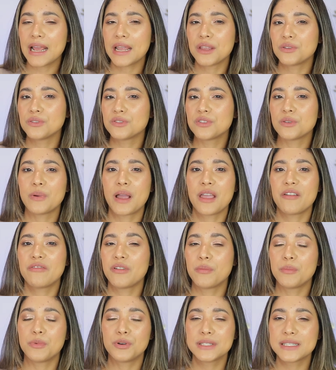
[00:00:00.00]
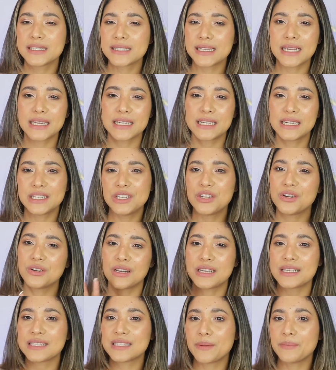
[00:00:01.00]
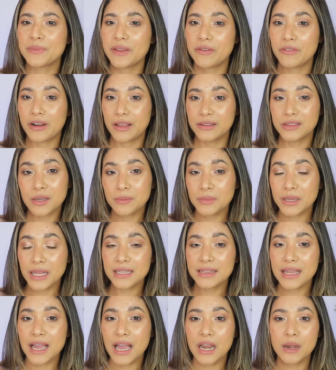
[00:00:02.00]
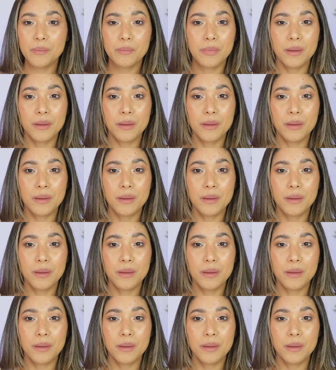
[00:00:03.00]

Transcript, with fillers: I also buy it from her site, you know, like something random like that.